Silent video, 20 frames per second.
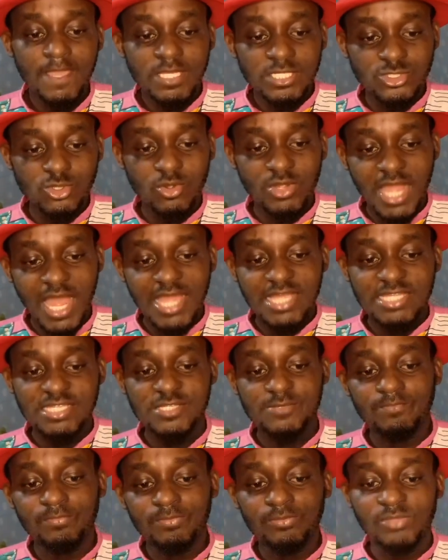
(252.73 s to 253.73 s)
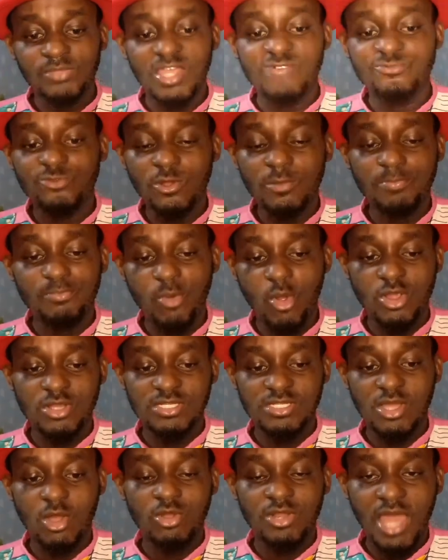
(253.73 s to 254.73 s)
So guys, the fourth
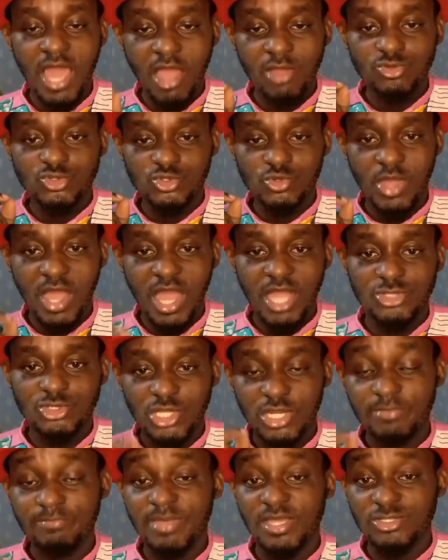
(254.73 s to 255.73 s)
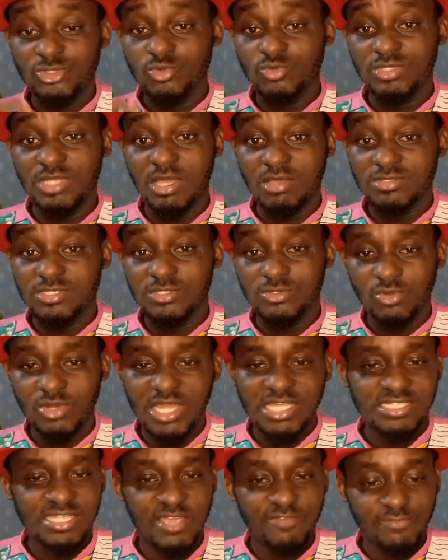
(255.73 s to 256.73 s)
point on how to actually make
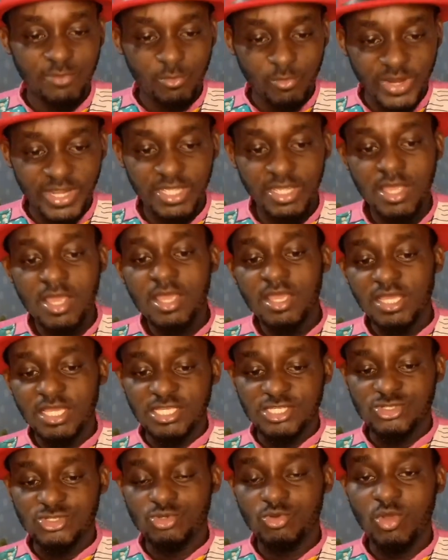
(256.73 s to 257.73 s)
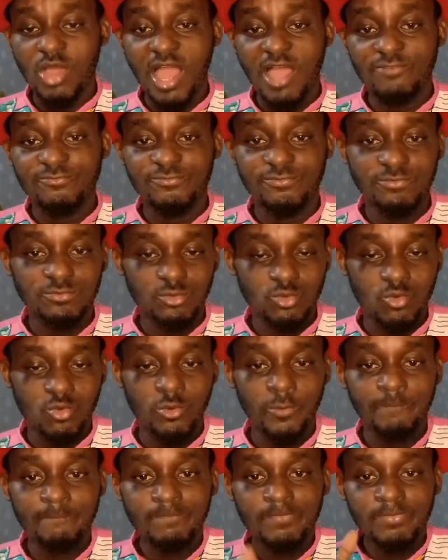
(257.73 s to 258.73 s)
$2,000 every week is you have
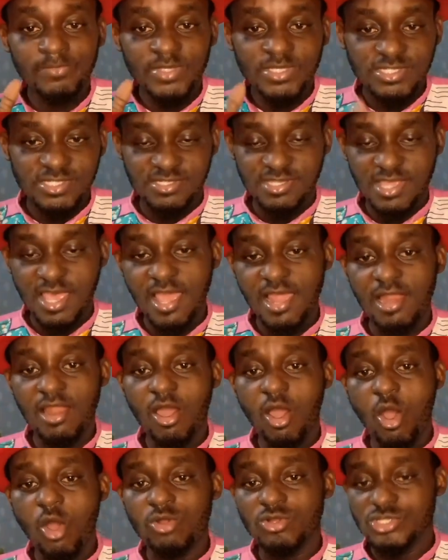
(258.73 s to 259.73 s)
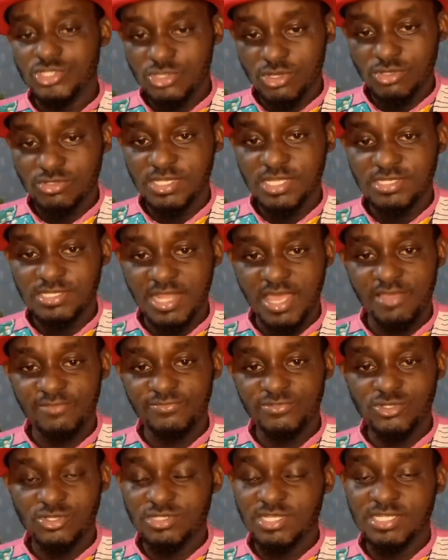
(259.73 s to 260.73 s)
to sell on
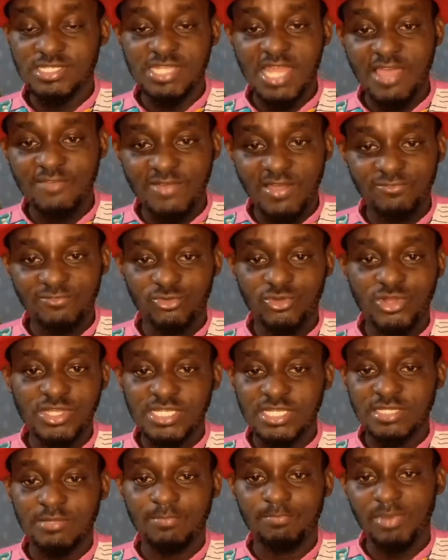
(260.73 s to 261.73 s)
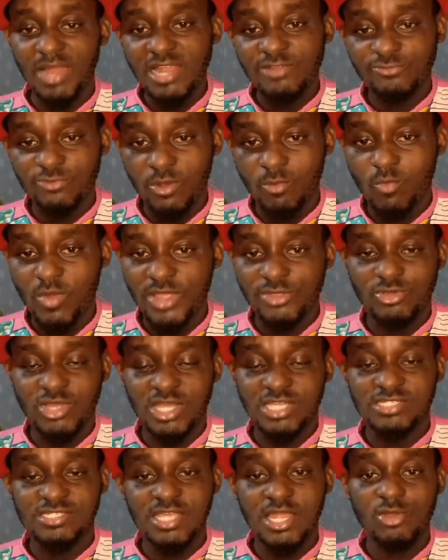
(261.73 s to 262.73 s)
Successlife. Successlife have created a platform where you
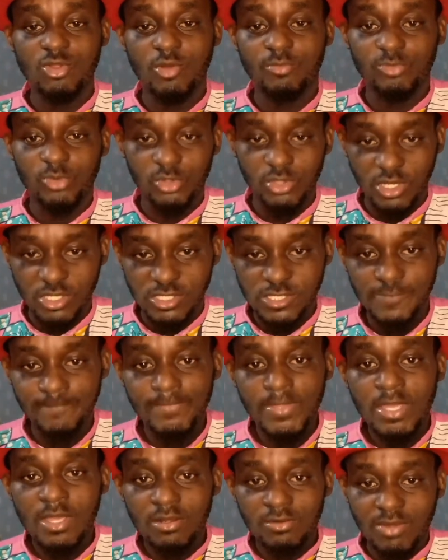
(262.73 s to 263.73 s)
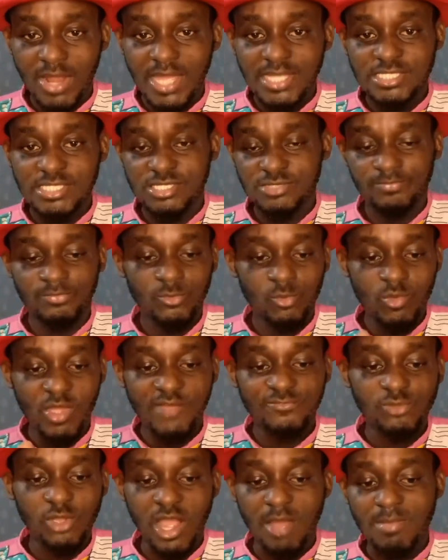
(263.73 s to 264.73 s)
can sell your products, right? We
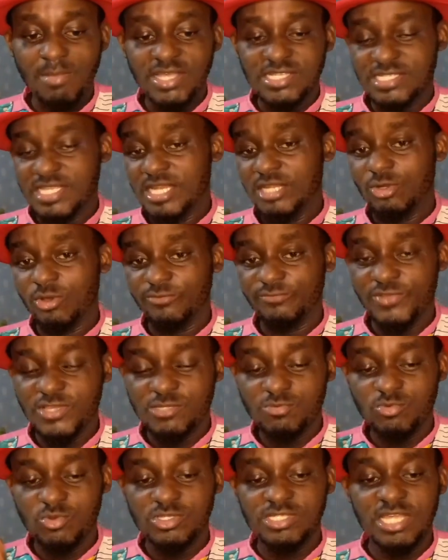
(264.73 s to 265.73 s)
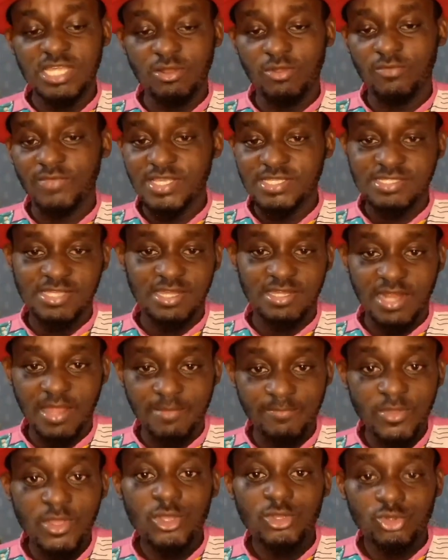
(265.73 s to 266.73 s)
have talked about selling on Facebook, selling on
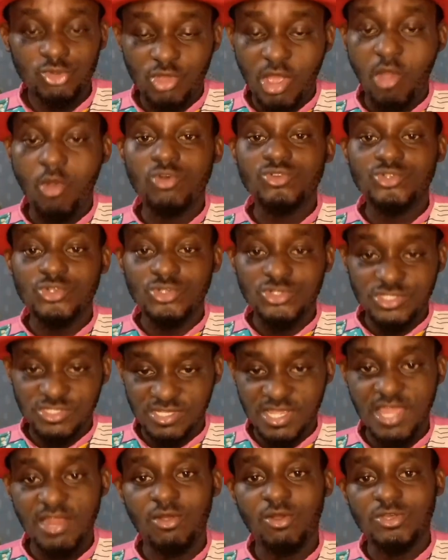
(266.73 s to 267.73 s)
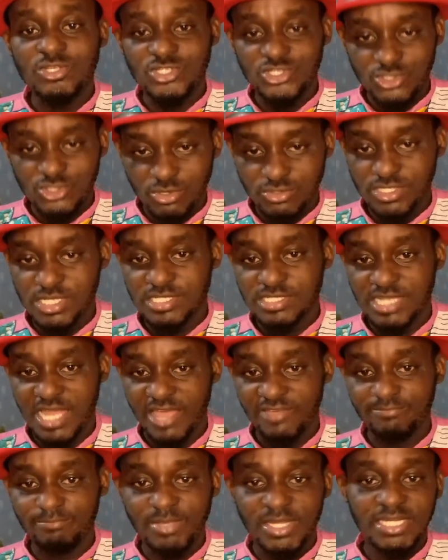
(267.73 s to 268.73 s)
Instagram. You can also sell on
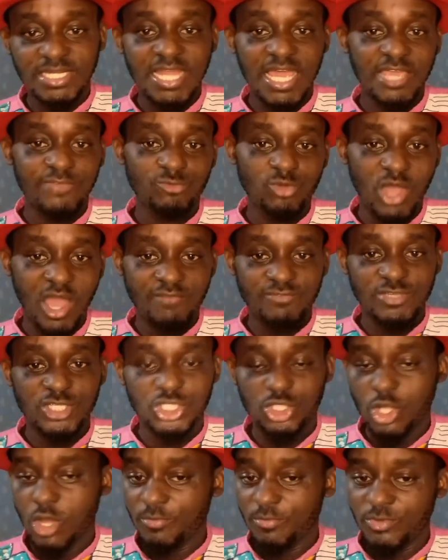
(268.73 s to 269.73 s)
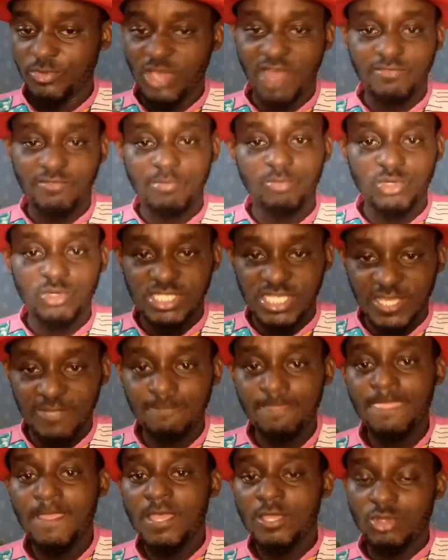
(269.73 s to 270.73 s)
Successlife, meaning that if you have a shop, you have a boutique,
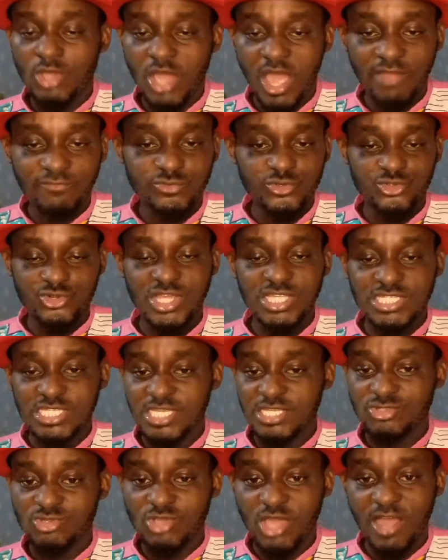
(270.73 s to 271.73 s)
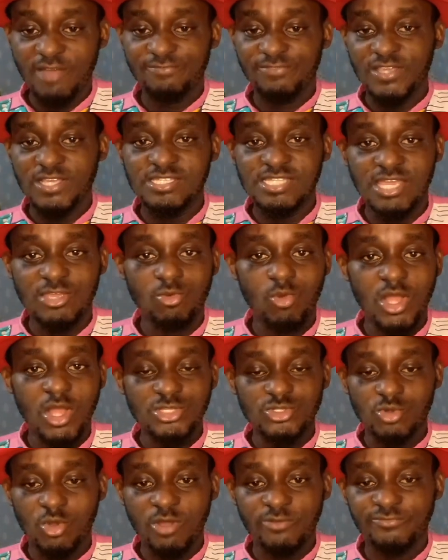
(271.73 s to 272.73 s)
you have dresses, you have things that you
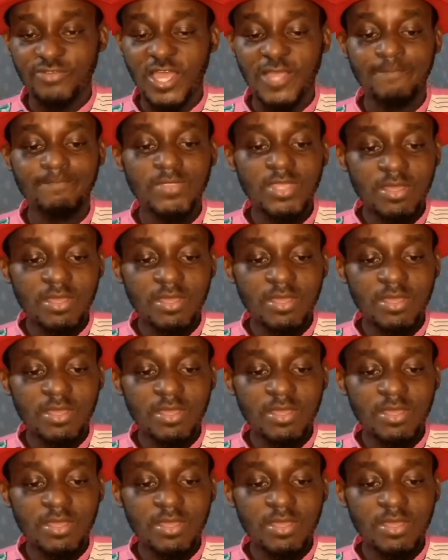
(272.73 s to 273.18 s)
want to offer,